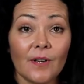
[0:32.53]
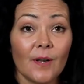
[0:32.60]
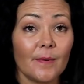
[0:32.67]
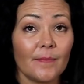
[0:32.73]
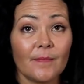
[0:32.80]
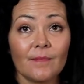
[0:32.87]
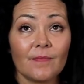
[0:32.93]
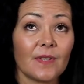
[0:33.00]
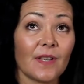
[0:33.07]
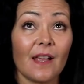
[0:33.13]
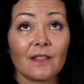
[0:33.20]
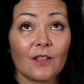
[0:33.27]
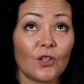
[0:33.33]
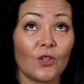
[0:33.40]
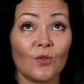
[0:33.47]
from
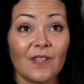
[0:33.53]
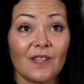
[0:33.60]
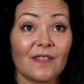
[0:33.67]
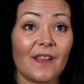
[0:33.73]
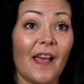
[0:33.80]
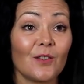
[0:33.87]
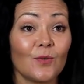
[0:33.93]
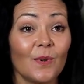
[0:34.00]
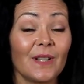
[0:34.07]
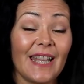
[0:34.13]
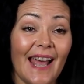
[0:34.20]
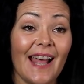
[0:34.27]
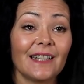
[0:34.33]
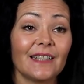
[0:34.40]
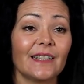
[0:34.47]
Saskatoon, Saskatchewan,
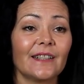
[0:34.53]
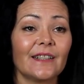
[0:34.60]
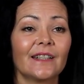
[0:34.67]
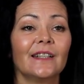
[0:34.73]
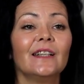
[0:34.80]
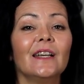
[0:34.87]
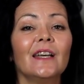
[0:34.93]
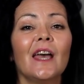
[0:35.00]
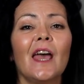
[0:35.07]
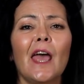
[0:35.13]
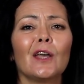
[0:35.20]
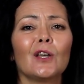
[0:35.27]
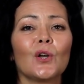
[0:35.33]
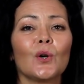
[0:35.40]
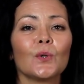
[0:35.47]
Canada,
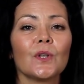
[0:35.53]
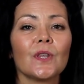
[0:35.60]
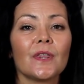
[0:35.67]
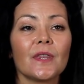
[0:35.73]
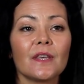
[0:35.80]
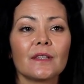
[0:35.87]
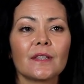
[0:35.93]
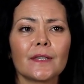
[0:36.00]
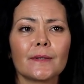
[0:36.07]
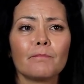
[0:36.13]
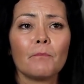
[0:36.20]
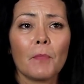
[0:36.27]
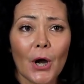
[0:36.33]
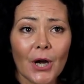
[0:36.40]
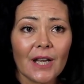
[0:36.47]
and go to this
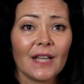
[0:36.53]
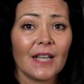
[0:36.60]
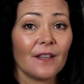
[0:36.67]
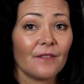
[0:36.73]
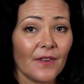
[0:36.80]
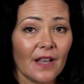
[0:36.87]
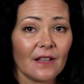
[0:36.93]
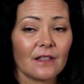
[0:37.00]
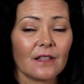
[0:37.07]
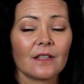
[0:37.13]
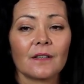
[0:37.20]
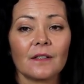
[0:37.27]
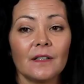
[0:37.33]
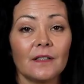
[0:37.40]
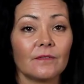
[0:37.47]
marketing event.
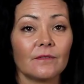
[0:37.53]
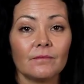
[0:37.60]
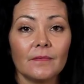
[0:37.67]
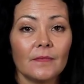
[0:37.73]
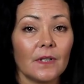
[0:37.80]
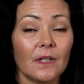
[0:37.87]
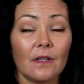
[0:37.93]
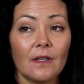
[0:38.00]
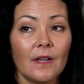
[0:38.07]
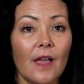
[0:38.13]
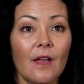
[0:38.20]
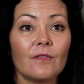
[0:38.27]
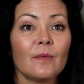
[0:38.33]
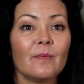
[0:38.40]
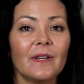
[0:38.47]

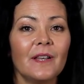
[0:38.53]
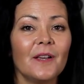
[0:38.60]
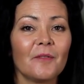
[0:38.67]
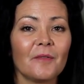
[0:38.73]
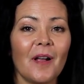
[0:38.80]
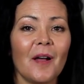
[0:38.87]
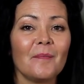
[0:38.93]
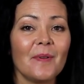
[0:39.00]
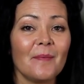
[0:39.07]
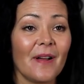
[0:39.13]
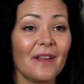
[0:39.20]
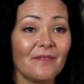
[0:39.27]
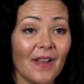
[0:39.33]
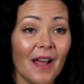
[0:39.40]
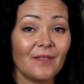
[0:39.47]
Everybody around me,
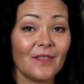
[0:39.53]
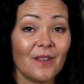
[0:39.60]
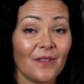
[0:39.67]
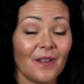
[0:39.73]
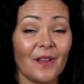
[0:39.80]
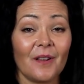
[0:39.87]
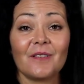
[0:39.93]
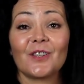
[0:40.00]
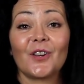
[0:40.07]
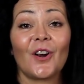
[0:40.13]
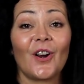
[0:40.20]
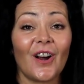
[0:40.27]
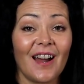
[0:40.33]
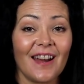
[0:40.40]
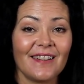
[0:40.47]
my family, thought I was
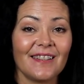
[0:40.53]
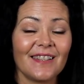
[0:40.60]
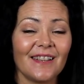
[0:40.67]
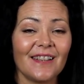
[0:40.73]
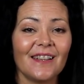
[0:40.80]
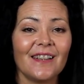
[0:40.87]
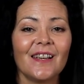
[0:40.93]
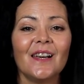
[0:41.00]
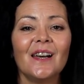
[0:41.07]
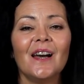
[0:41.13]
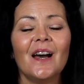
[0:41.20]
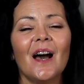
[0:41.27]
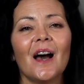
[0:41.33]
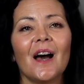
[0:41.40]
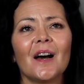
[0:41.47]
crazy,
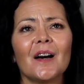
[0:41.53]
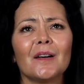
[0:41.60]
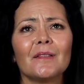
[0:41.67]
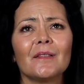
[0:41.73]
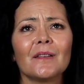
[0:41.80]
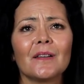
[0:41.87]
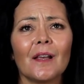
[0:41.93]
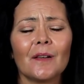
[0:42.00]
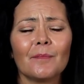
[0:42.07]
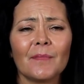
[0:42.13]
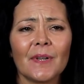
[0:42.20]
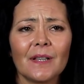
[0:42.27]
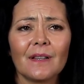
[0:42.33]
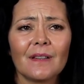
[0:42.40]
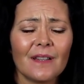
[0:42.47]

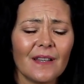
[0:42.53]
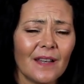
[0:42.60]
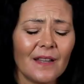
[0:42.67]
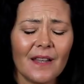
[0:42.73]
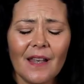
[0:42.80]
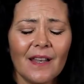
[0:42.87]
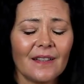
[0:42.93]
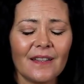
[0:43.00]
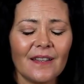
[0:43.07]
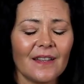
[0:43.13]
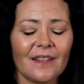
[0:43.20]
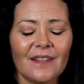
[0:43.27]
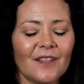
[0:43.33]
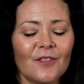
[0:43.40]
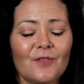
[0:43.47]
but
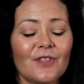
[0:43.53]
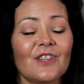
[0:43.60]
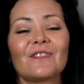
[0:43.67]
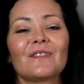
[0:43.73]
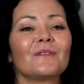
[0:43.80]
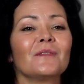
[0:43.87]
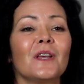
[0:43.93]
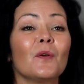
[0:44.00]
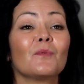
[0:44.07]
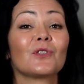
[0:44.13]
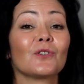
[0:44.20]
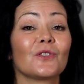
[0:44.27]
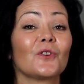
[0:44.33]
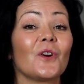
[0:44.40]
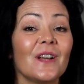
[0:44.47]
it was
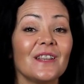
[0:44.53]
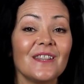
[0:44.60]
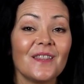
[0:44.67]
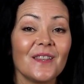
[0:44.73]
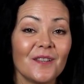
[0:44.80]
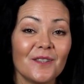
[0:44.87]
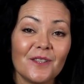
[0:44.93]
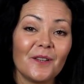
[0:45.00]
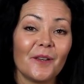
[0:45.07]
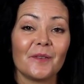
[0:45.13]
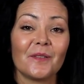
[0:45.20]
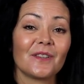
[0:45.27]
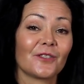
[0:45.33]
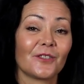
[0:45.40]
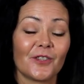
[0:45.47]
just a crazy thing to do.
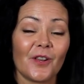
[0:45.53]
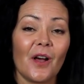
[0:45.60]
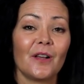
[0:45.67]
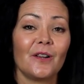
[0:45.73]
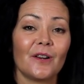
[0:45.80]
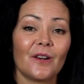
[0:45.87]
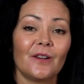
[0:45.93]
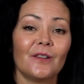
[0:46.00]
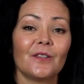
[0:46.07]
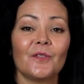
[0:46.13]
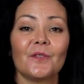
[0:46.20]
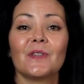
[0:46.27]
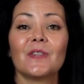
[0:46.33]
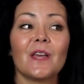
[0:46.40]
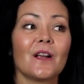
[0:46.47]
This shy girl
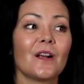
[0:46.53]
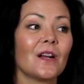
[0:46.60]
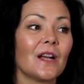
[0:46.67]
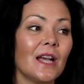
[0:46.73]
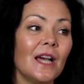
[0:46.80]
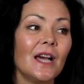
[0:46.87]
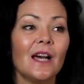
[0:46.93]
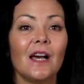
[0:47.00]
going there.